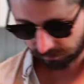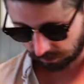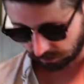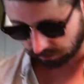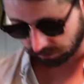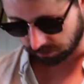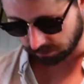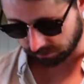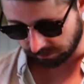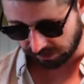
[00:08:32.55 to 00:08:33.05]

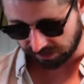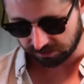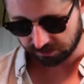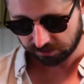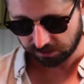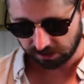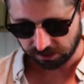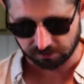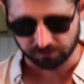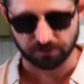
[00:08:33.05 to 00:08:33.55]
you might
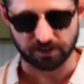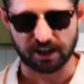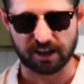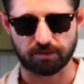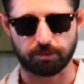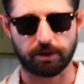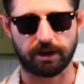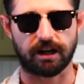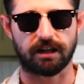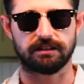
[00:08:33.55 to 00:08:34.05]
think
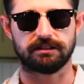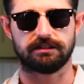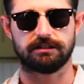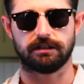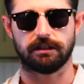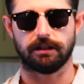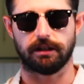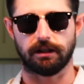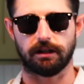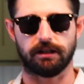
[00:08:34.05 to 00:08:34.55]
5 pounds is a
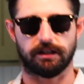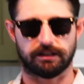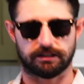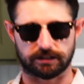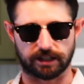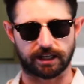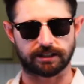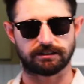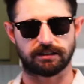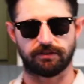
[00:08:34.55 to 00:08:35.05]
little
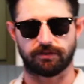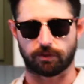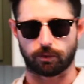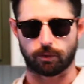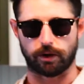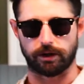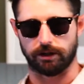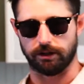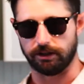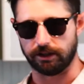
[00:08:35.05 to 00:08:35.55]
excessive for
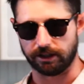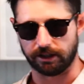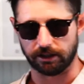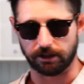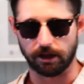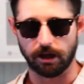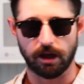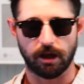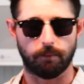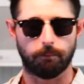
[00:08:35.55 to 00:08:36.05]
what you
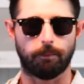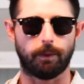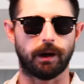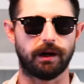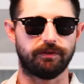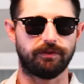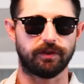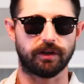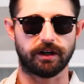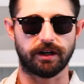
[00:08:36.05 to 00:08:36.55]
need, but
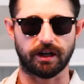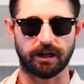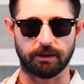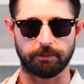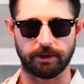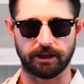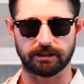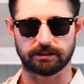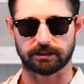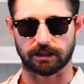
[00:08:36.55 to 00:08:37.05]
if you're gonna
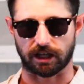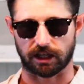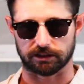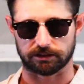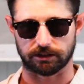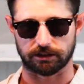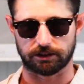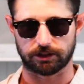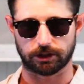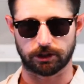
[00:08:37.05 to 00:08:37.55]
make
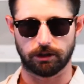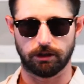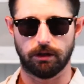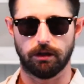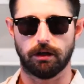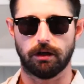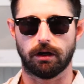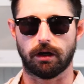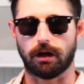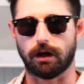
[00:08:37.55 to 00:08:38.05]
sausage,
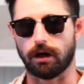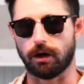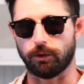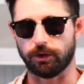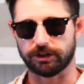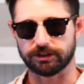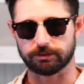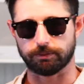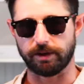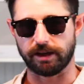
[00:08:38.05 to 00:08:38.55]

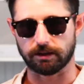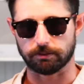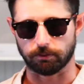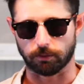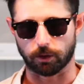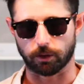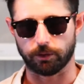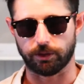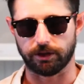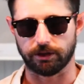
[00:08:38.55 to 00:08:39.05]
always make
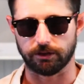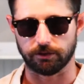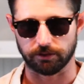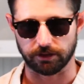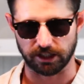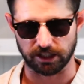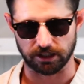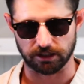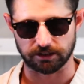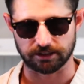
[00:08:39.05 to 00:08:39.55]
more than you
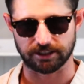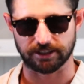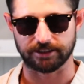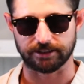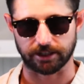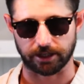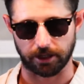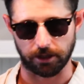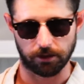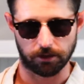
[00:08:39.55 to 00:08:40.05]
need
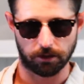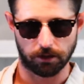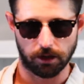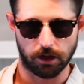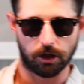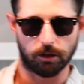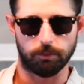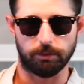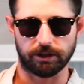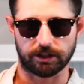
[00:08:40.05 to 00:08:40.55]
today,
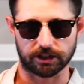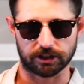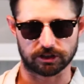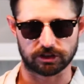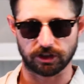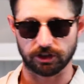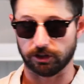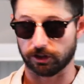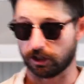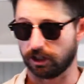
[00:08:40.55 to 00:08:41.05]

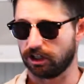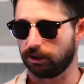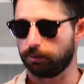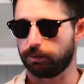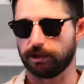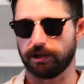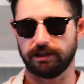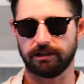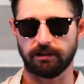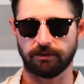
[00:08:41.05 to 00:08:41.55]
because you're gonna
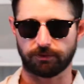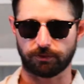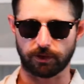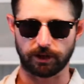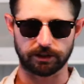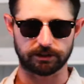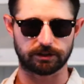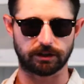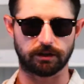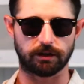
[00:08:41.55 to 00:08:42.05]
put it in the
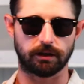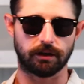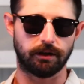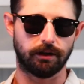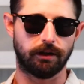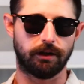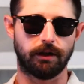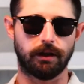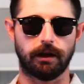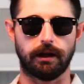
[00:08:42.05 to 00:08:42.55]
freezer,
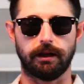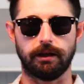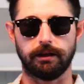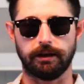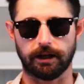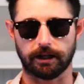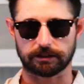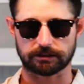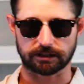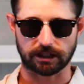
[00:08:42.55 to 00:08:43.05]
and
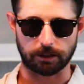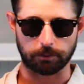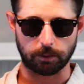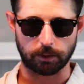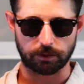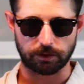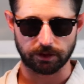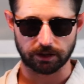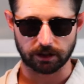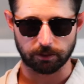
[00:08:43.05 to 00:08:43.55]
next time you
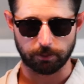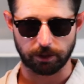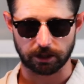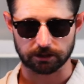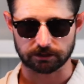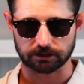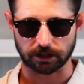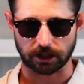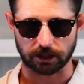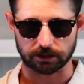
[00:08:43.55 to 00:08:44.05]
think
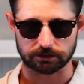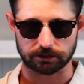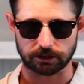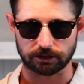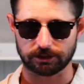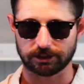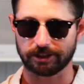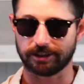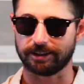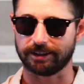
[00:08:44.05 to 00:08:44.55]
about
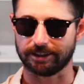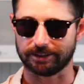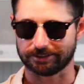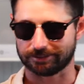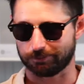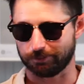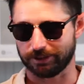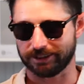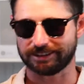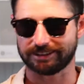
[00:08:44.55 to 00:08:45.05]
sausage, it's
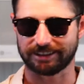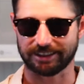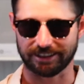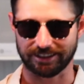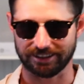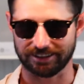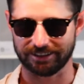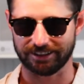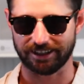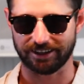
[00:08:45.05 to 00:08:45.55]
gonna be sitting
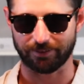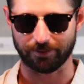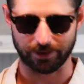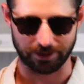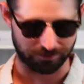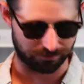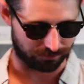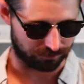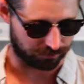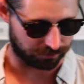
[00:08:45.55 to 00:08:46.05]
in there
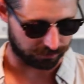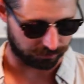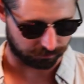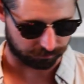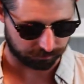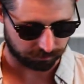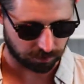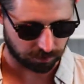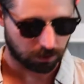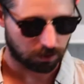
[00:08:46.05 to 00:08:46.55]
waiting for you.
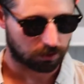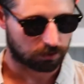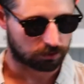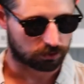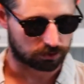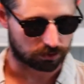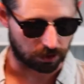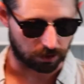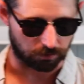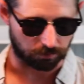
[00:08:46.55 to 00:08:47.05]

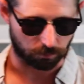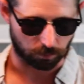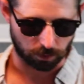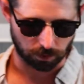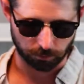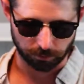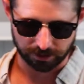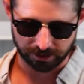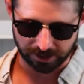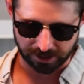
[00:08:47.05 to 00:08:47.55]
So what
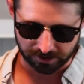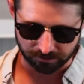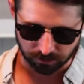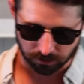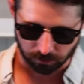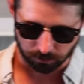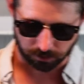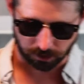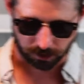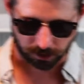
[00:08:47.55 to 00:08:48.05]
we have
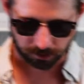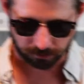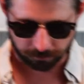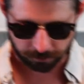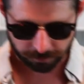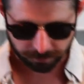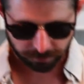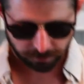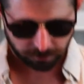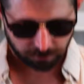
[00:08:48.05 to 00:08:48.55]
going
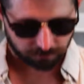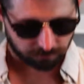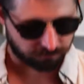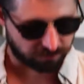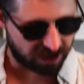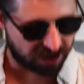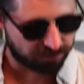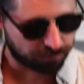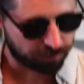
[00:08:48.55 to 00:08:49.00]
on, 5